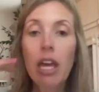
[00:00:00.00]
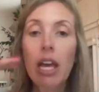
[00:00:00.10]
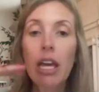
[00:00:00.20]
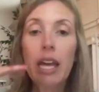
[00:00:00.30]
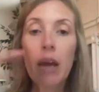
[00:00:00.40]

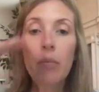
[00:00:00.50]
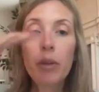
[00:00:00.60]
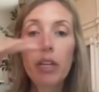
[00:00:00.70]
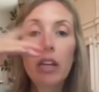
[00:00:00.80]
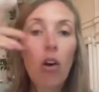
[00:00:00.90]
It can
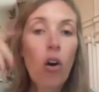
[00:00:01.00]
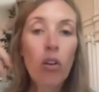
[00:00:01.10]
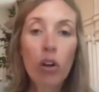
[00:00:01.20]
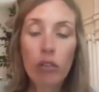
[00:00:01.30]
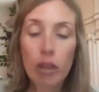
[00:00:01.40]
be
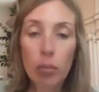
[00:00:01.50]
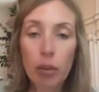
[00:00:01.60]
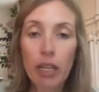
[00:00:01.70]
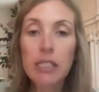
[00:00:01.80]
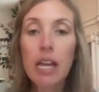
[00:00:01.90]
all over the
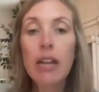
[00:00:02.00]
place,